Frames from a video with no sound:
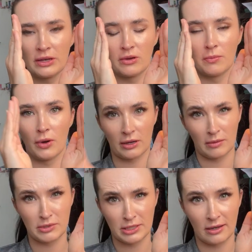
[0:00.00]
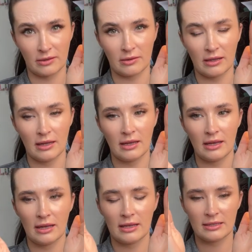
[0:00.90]
where your mock-up shell
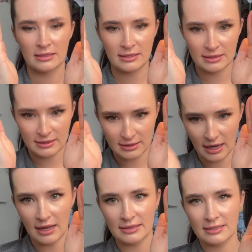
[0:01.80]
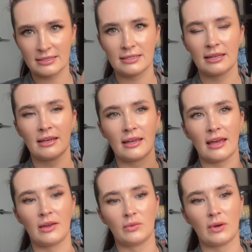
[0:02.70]
starts
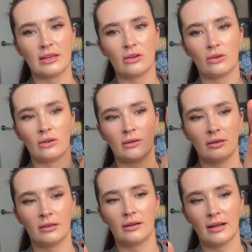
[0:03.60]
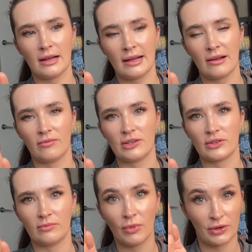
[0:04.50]
and where your
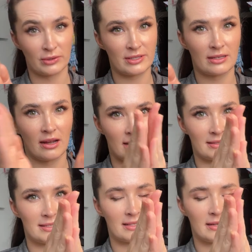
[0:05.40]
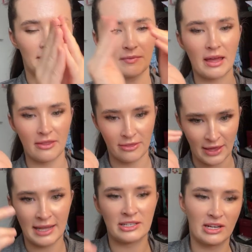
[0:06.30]
original model starts, and
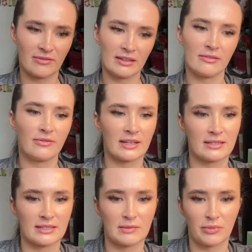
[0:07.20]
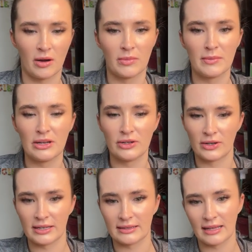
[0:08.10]
that generally fixes the problem and you
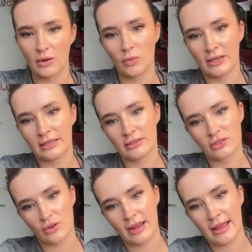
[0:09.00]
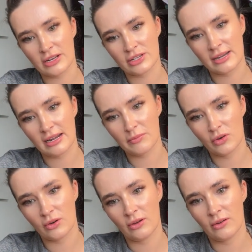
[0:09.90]
don't get that weird striation
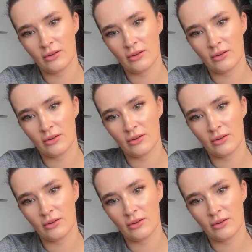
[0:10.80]
anymore.